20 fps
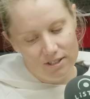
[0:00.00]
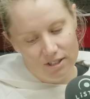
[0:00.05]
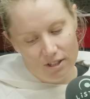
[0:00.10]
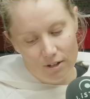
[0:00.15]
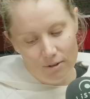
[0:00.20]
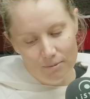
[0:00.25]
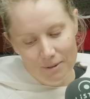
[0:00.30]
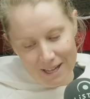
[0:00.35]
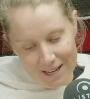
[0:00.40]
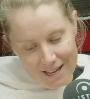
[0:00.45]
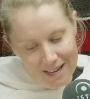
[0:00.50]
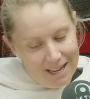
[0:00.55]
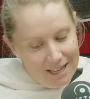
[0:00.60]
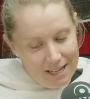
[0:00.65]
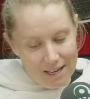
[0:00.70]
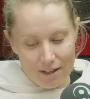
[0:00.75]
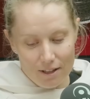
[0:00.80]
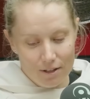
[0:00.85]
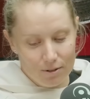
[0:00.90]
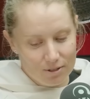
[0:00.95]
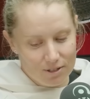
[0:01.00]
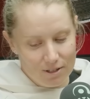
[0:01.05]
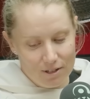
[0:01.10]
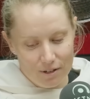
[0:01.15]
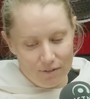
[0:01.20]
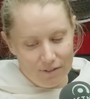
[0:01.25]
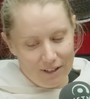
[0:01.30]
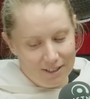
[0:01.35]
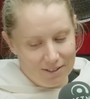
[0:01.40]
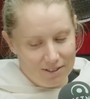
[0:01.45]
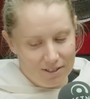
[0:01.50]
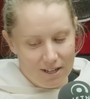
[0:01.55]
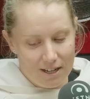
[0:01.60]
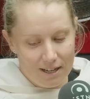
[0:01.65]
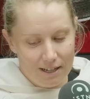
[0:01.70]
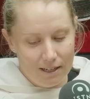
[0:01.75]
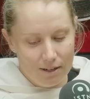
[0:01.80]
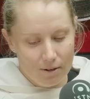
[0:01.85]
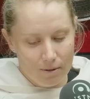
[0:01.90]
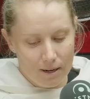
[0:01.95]
So, yeah, there was a lot of
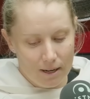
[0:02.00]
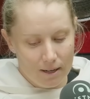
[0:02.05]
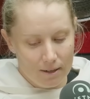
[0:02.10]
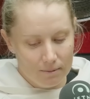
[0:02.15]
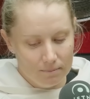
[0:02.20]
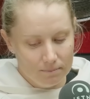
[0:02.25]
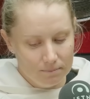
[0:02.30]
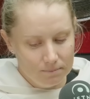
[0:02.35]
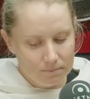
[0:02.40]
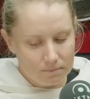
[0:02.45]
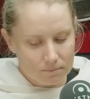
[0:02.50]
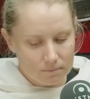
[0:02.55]
anxiety around,